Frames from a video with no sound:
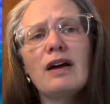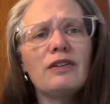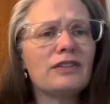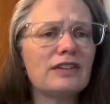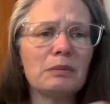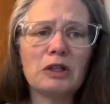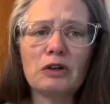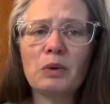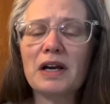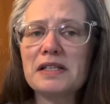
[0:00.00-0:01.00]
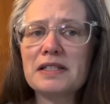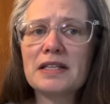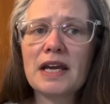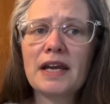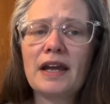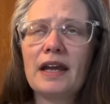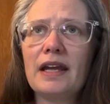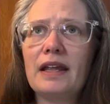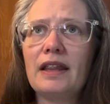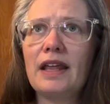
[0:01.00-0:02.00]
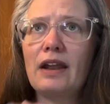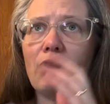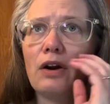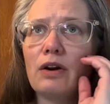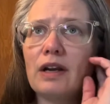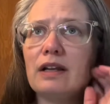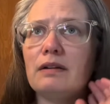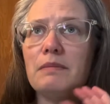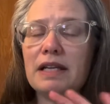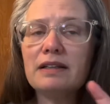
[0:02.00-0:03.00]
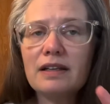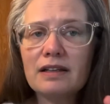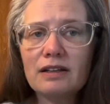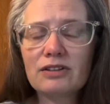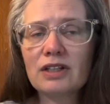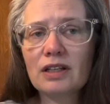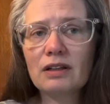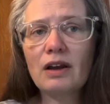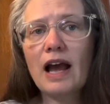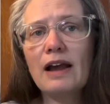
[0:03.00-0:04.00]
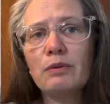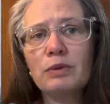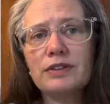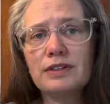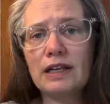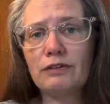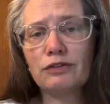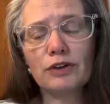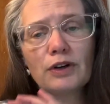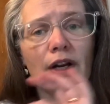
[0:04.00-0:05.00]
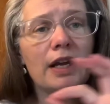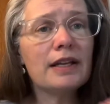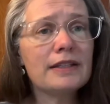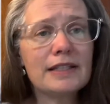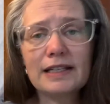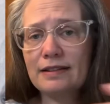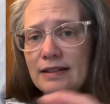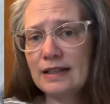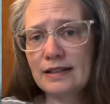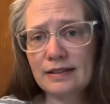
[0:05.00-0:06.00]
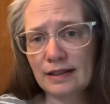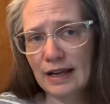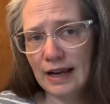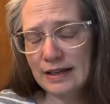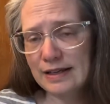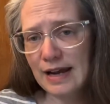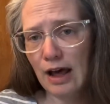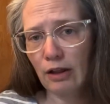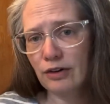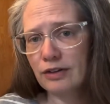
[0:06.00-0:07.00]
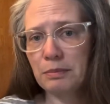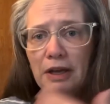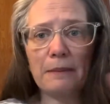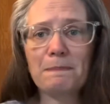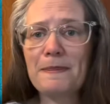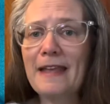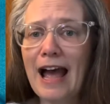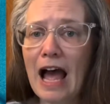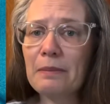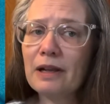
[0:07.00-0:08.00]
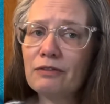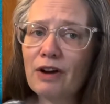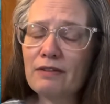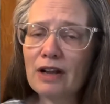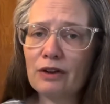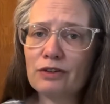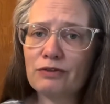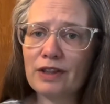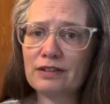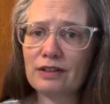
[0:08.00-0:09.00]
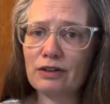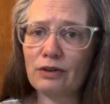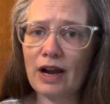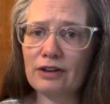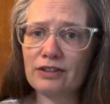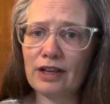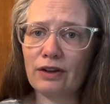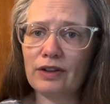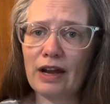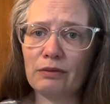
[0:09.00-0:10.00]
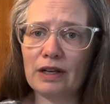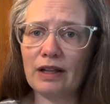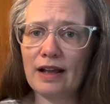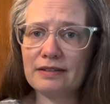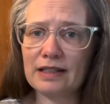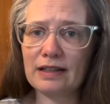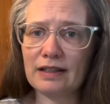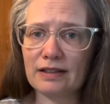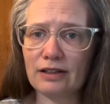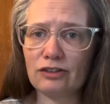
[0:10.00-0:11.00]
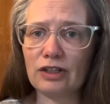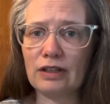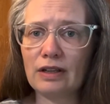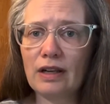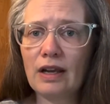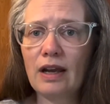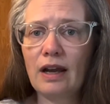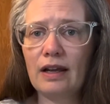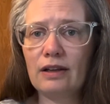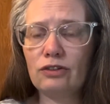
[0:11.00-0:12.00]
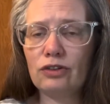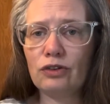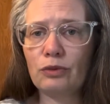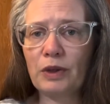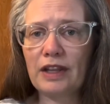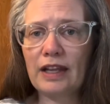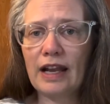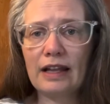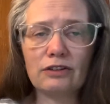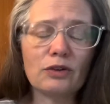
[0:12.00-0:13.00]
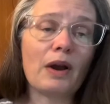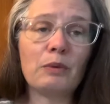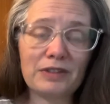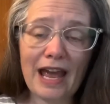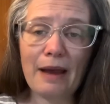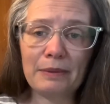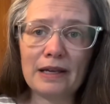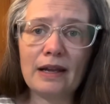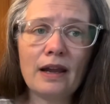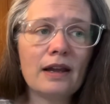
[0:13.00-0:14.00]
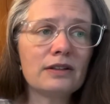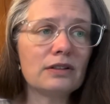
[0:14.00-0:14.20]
Similar ones that are in mint condition, I was seeing for $60 to $90, but I paid $5 for this at a garage sale, not realizing the condition issues with it, and so I was happy to